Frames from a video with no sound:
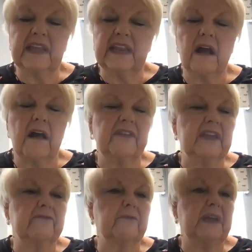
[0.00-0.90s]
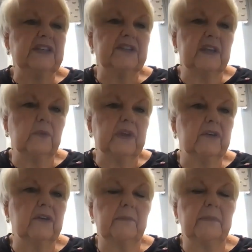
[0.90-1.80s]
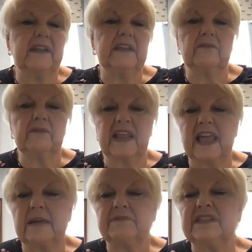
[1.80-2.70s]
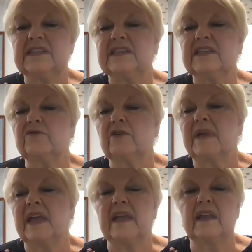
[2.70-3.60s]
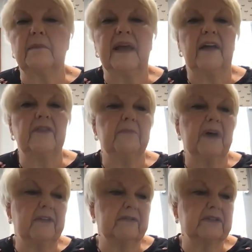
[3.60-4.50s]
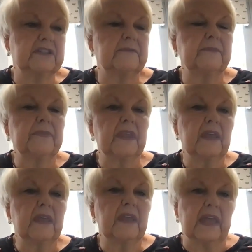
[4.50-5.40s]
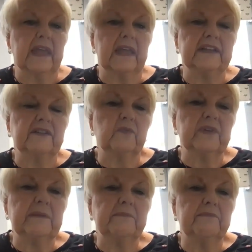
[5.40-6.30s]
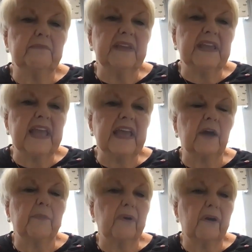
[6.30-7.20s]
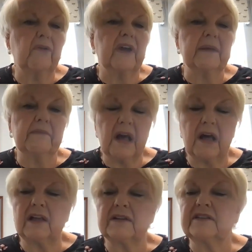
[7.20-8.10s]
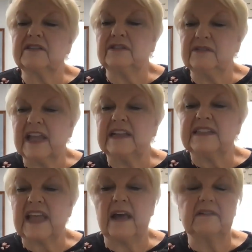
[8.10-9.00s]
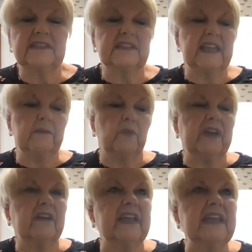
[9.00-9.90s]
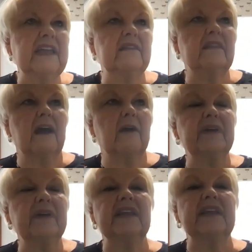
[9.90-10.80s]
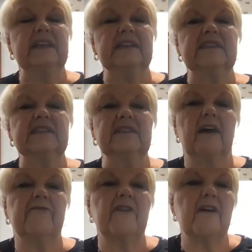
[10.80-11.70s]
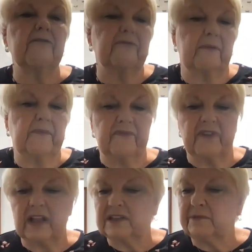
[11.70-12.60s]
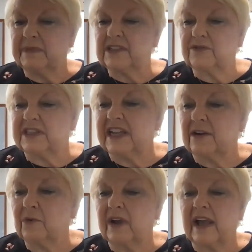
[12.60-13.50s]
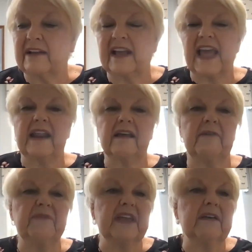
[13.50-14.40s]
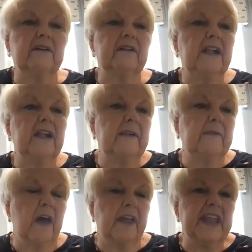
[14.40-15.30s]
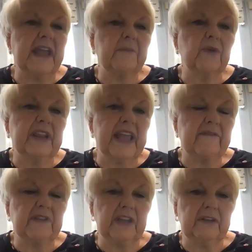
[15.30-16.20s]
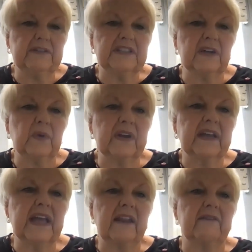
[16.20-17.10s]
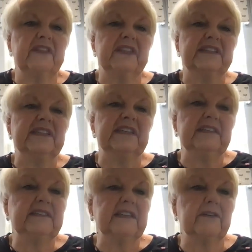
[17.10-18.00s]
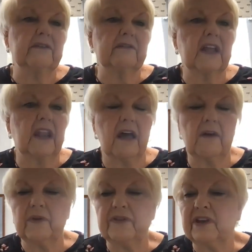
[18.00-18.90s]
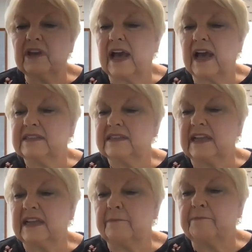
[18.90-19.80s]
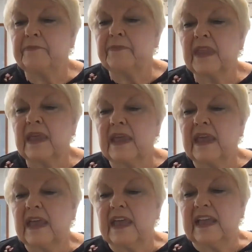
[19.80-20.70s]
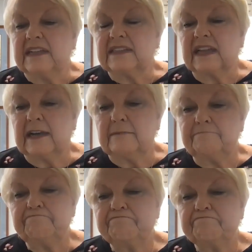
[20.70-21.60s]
getting all the information that we could about neonatal abstinence syndrome and about the mothers. And we began a program called Susanna's House. And our building is not far from Volunteer Ministry Center. We're kind of up the hill on Dameron Avenue. So we're kind of in the city center along with you guys. And it's a